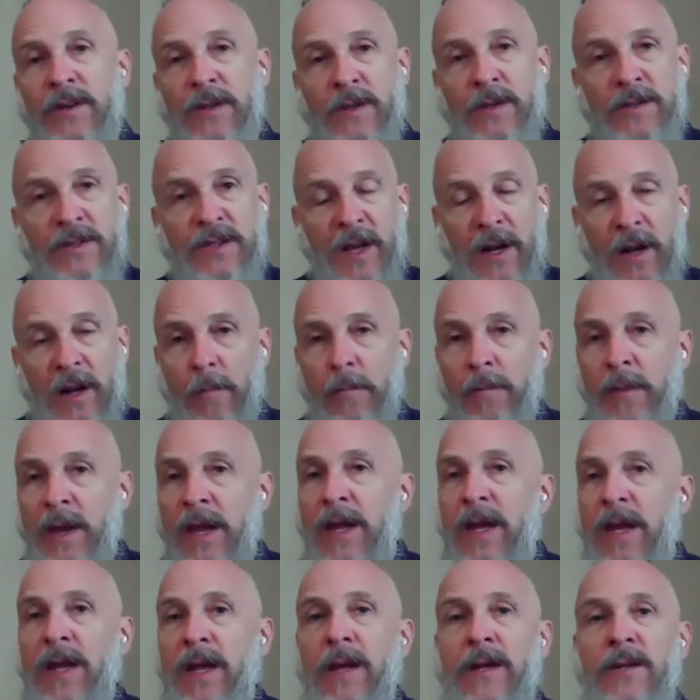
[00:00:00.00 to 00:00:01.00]
to set up
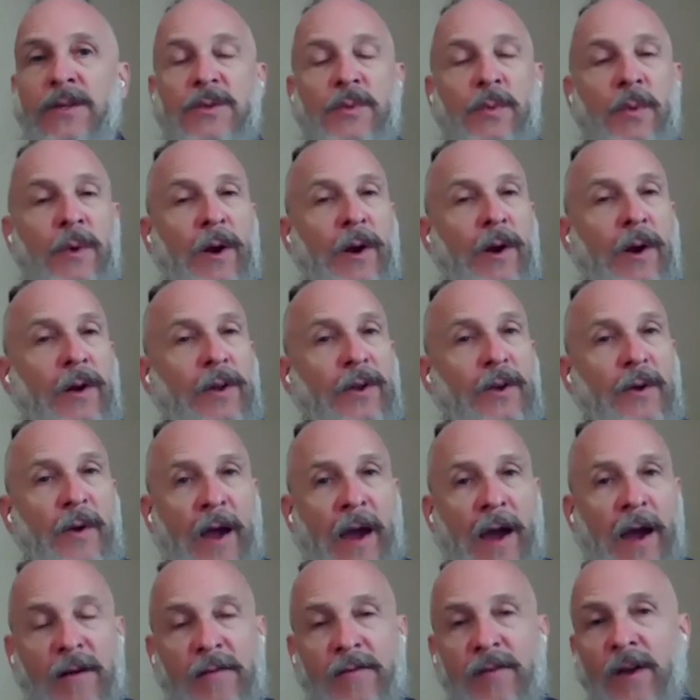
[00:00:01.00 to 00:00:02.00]
meetings where you
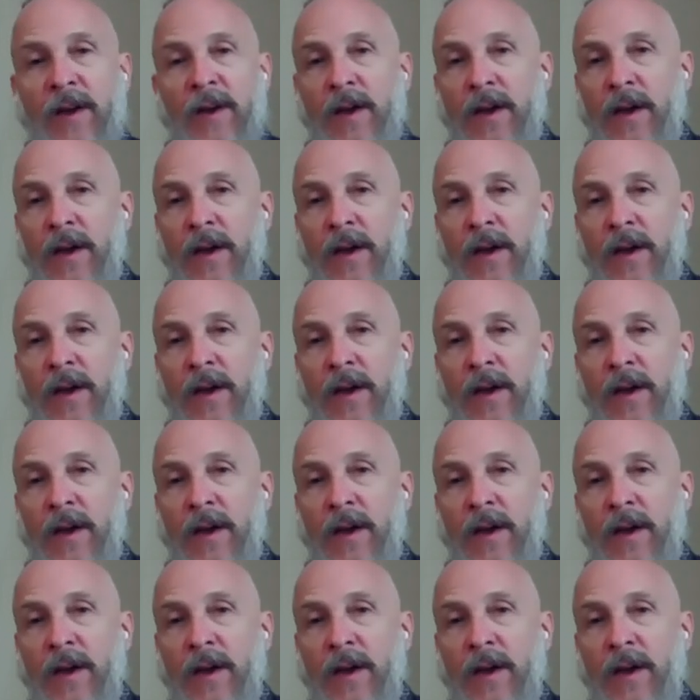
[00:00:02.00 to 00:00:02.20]
have